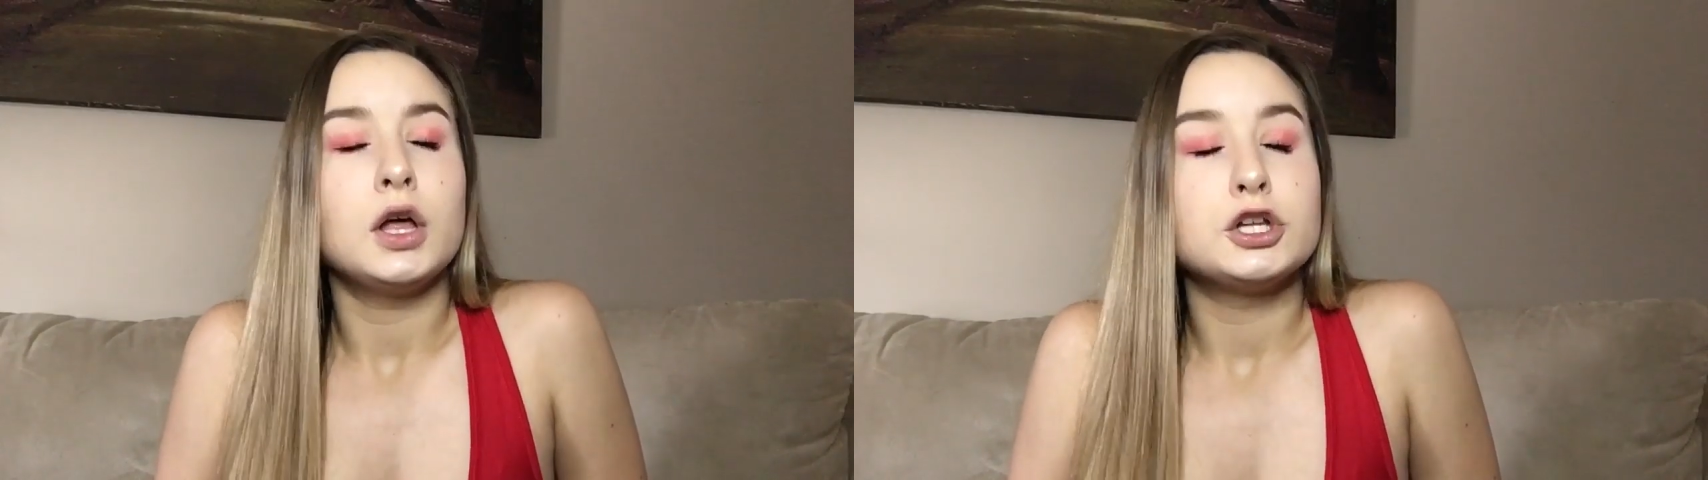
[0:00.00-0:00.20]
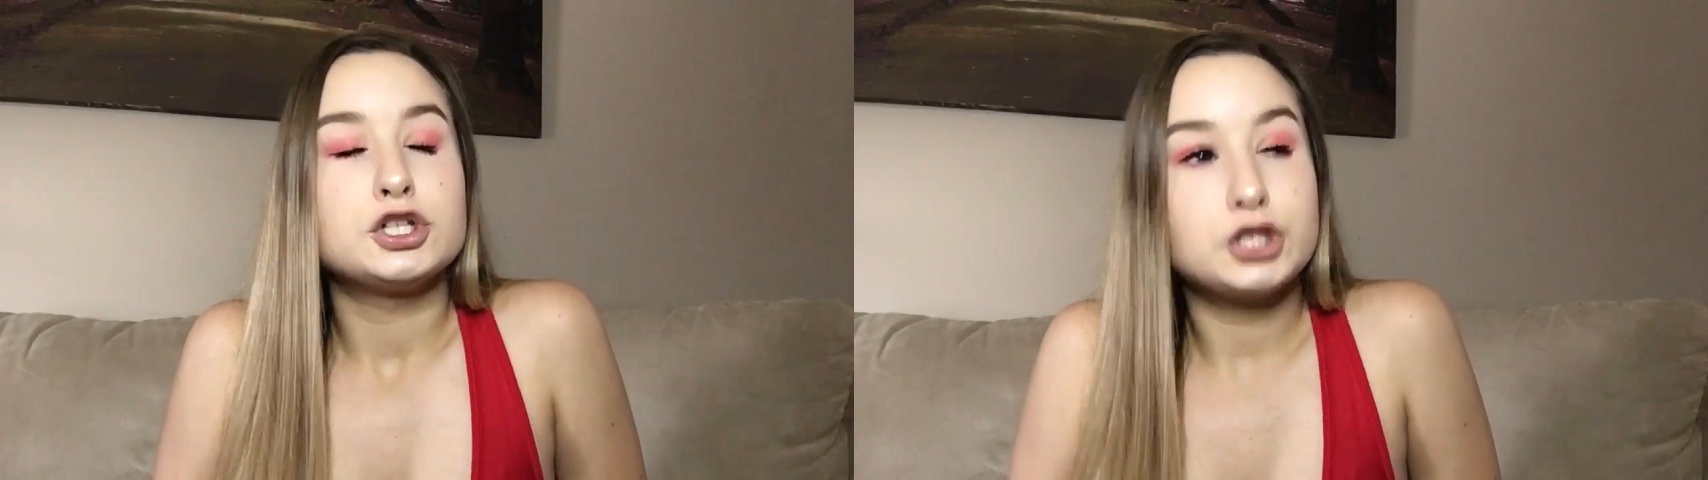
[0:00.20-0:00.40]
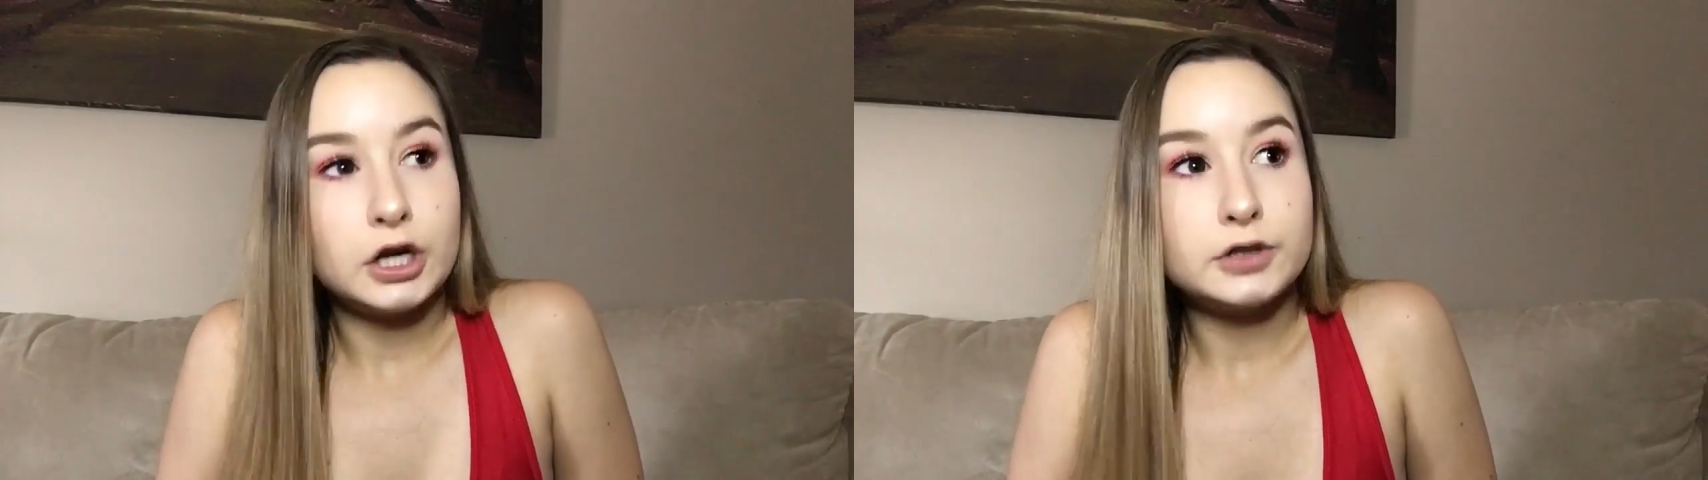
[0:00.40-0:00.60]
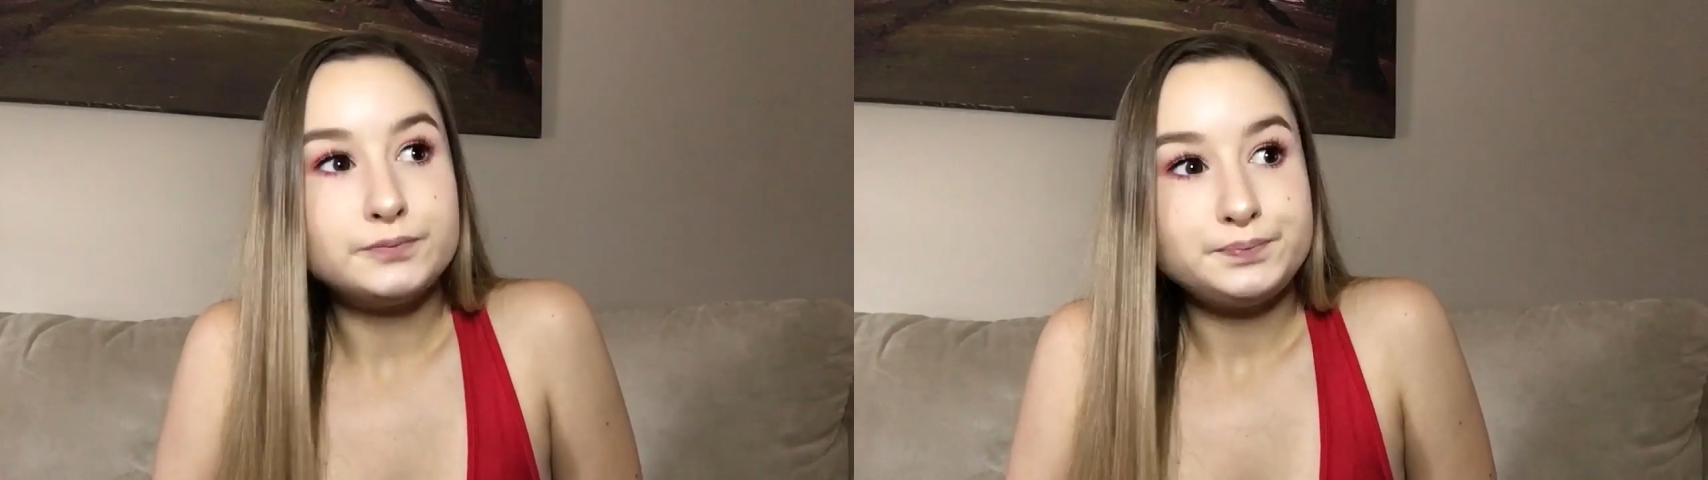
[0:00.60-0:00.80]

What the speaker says: So